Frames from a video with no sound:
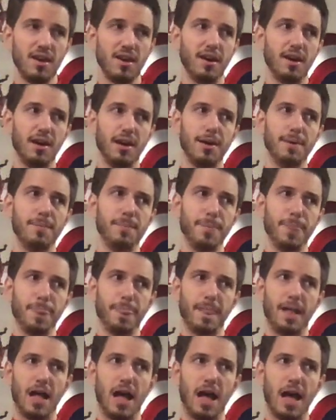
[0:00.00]

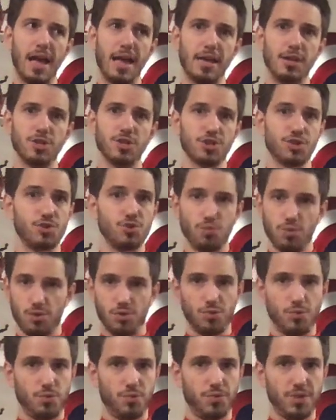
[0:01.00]
I just
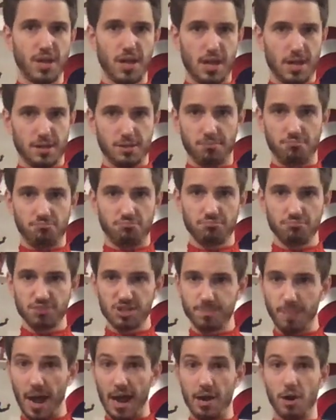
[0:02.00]
drew the
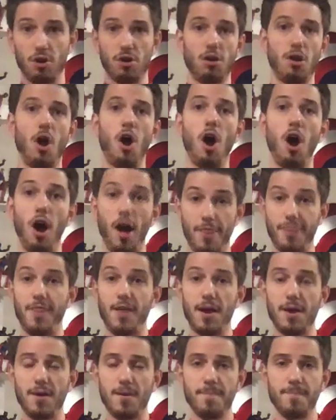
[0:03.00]
spider on
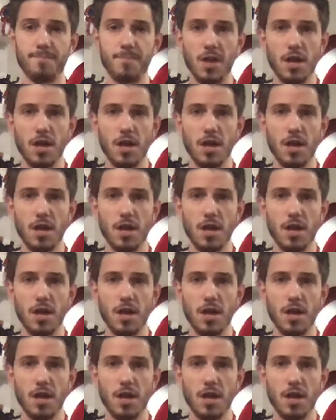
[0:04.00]
there.